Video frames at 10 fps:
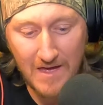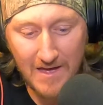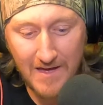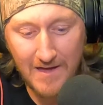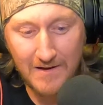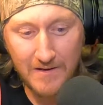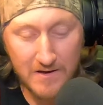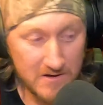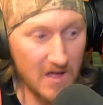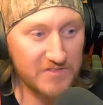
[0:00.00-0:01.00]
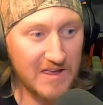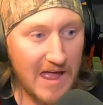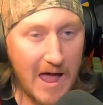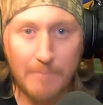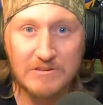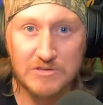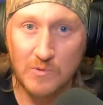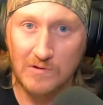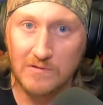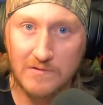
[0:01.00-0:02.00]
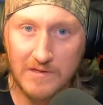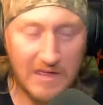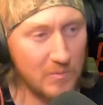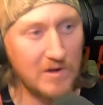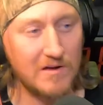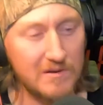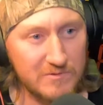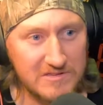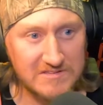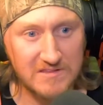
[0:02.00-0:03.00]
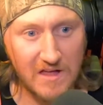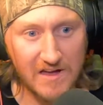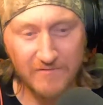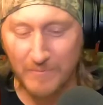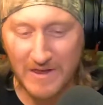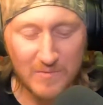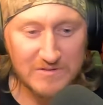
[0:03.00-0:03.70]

and nothing happened to her. He went on with his life, but